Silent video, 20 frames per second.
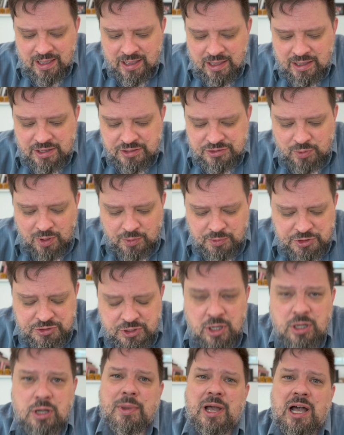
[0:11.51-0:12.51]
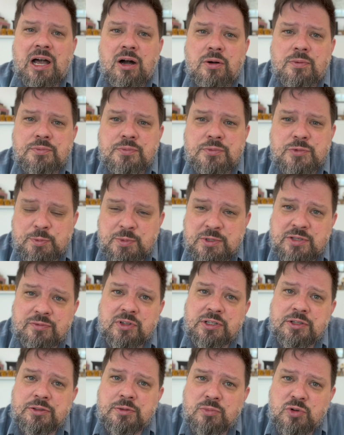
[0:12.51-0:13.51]
So I want to talk about
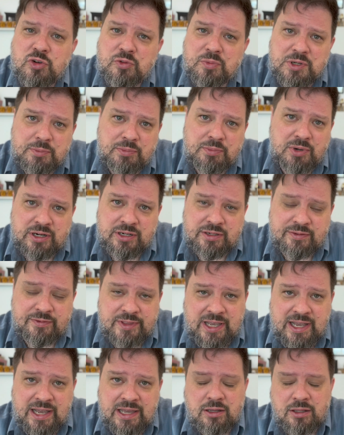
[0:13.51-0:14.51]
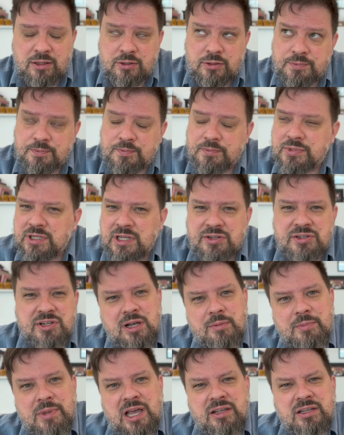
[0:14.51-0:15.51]
specifically the movement part of that, although stage
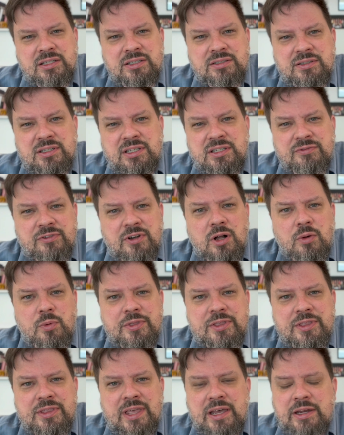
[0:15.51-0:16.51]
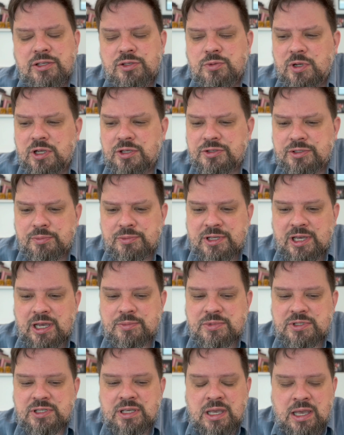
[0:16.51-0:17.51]
combat can fall within that as well
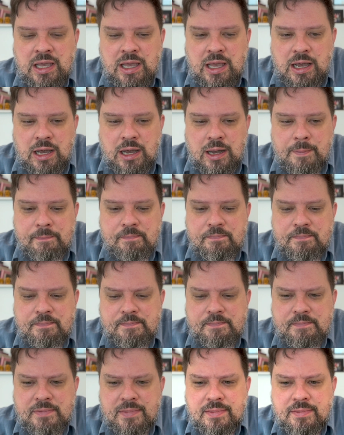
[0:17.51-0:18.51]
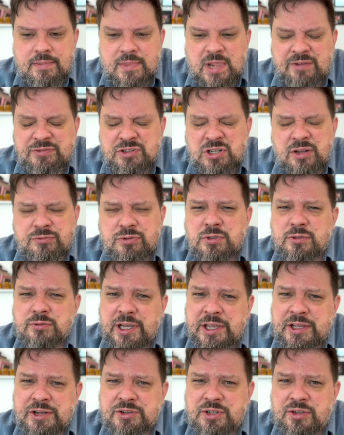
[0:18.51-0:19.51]
sometimes. I've taught for a
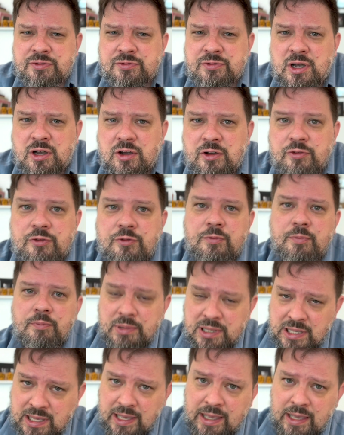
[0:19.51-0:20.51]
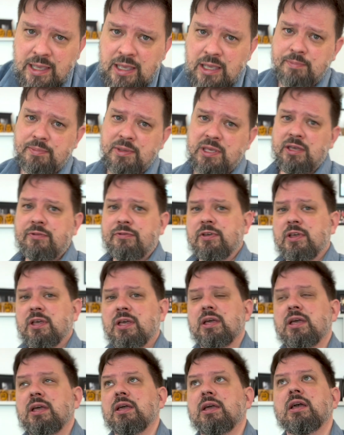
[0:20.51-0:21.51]
range of BA,
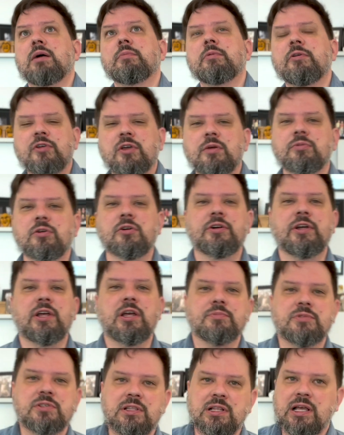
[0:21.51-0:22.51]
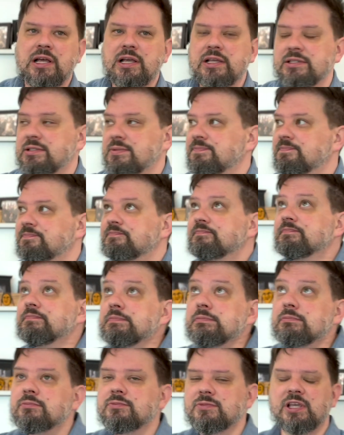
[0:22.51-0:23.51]
BFA, MFA programs in the last
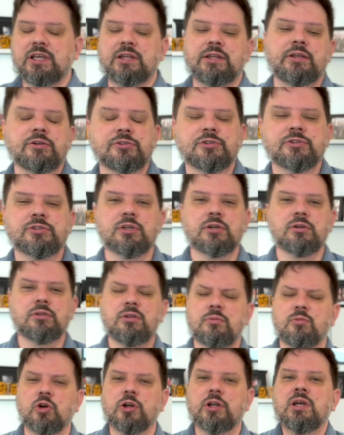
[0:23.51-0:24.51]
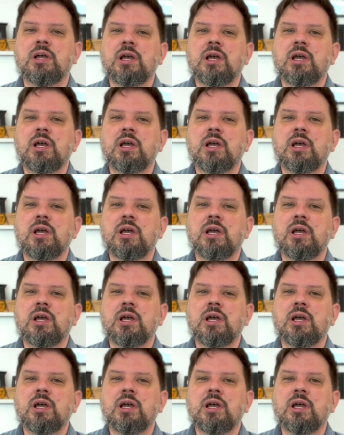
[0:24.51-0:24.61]
10 years or so, a little more.